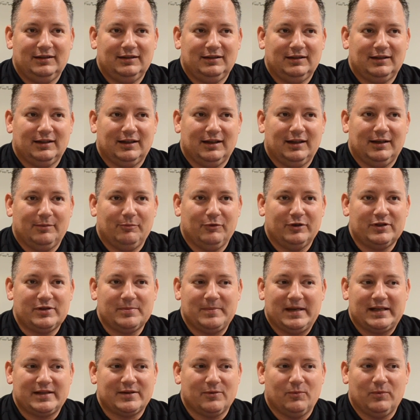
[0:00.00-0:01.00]
Um,
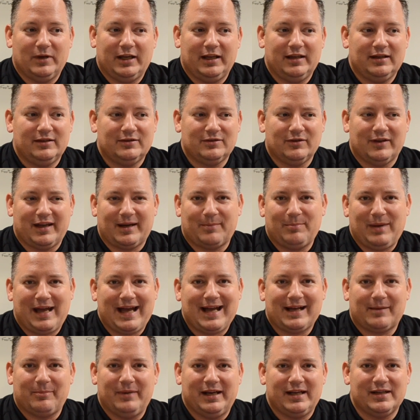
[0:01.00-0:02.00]
which makes it way easier. Like
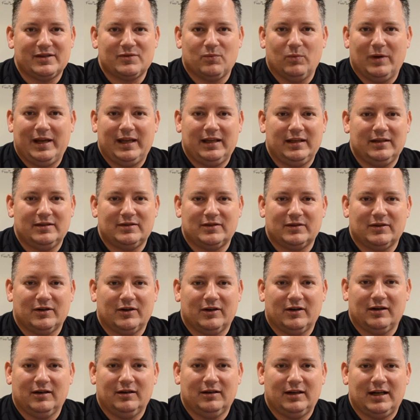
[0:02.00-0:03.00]
Pac-Man's way
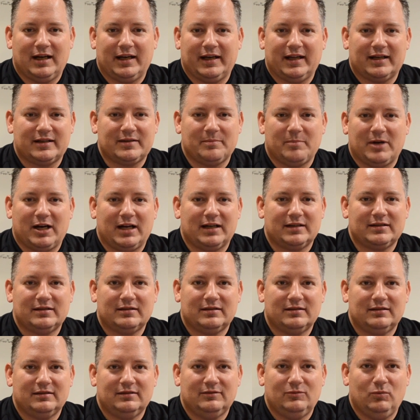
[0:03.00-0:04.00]
easier on Xbox.
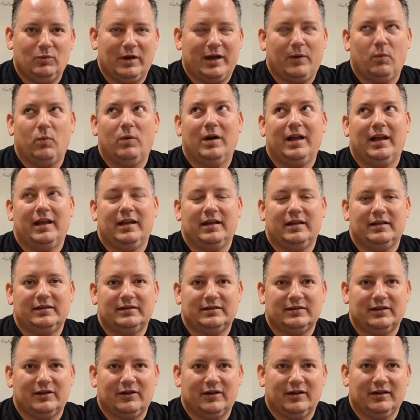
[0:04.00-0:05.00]
Way, way
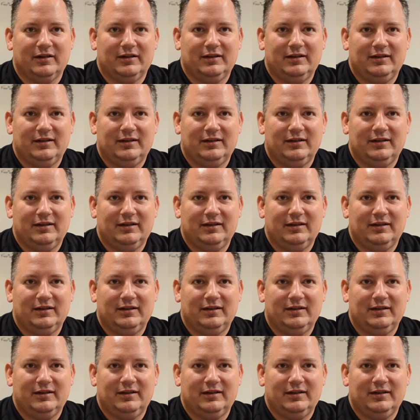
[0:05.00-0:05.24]
easier.